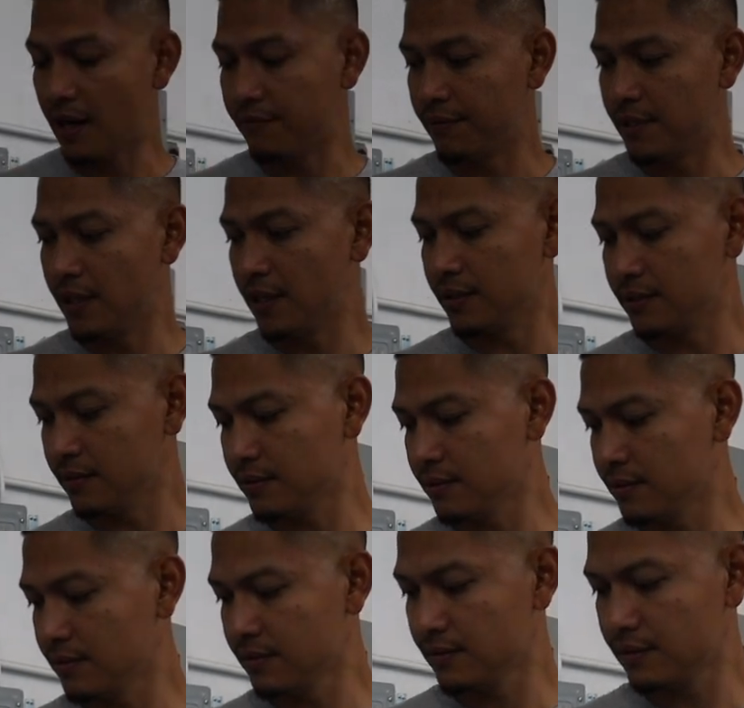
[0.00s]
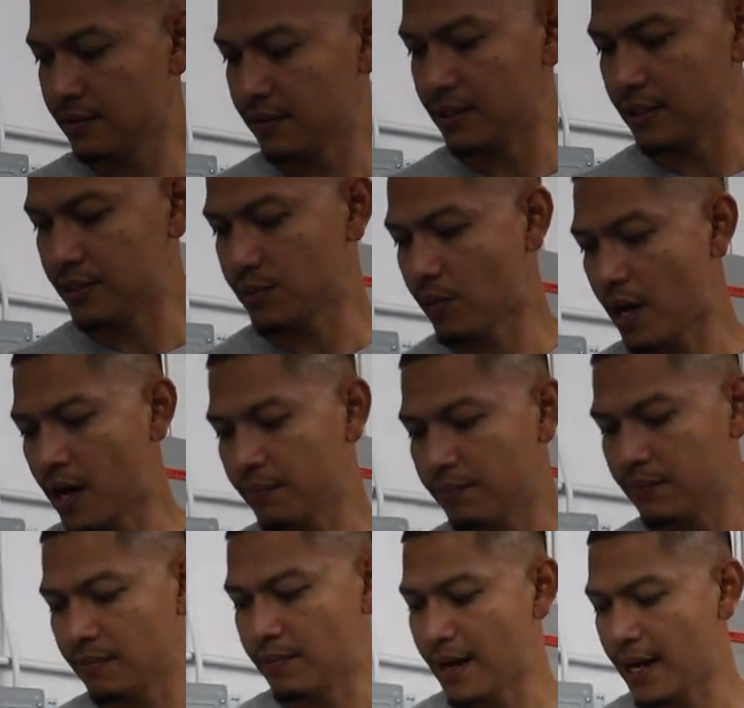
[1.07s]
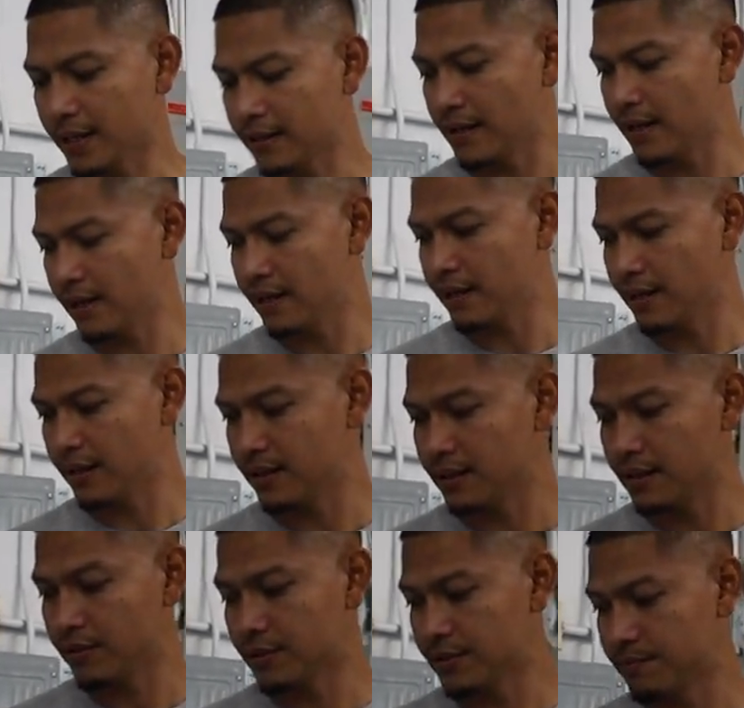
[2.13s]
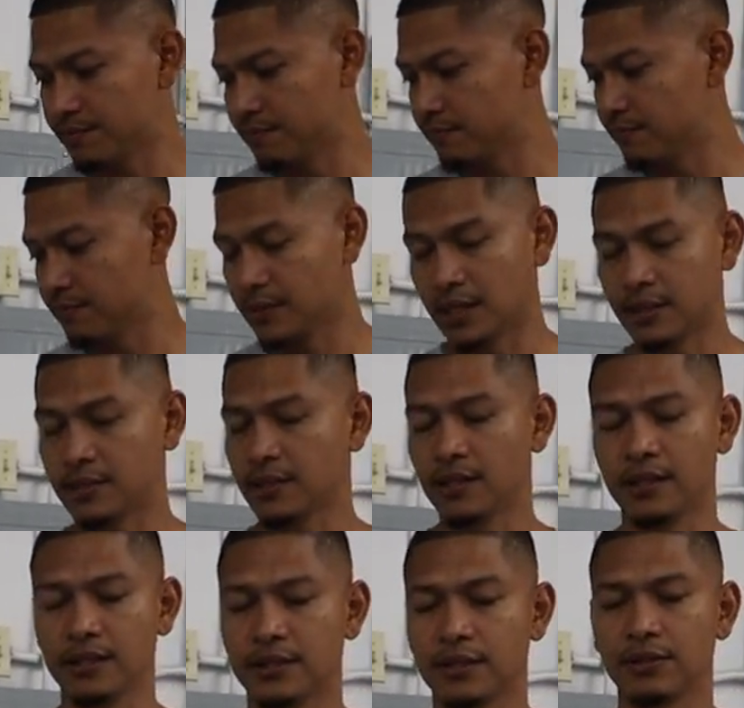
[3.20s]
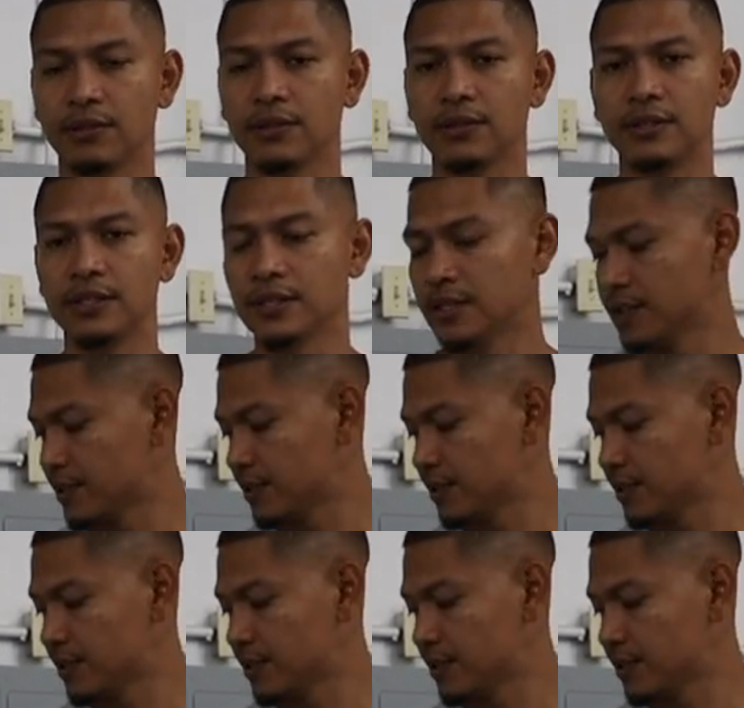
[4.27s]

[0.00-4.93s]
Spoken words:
I've done this swap back then, and it's a good, decent